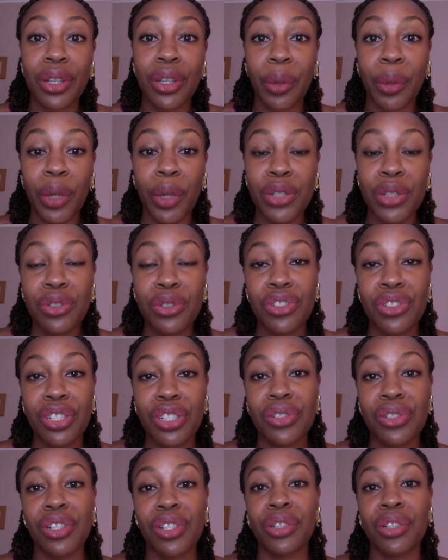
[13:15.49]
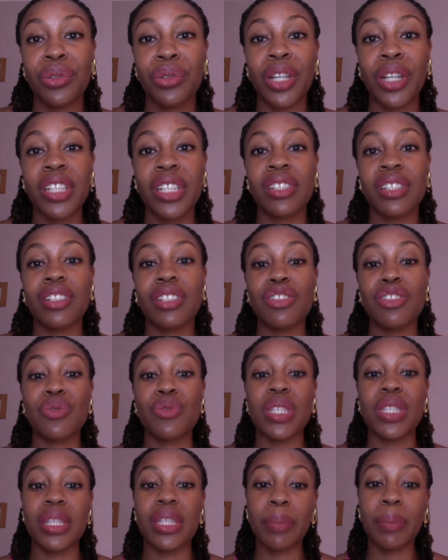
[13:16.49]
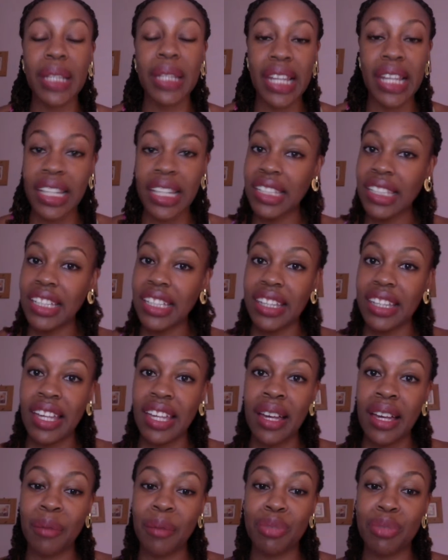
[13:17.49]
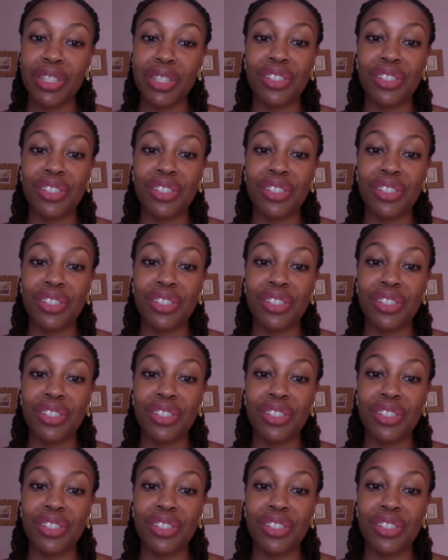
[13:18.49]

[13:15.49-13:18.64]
On the way to Jinja, you can do zip lining there,